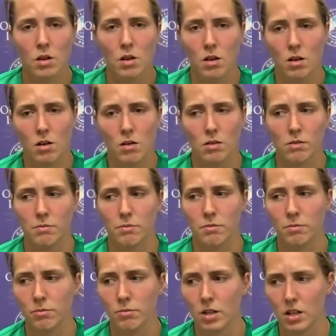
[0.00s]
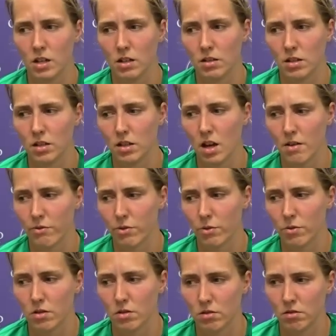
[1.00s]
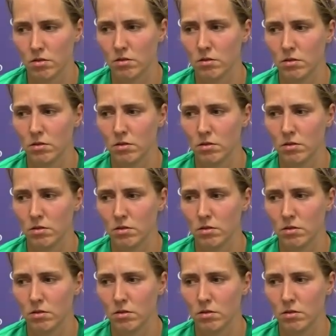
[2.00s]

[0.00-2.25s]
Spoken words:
And I think everyone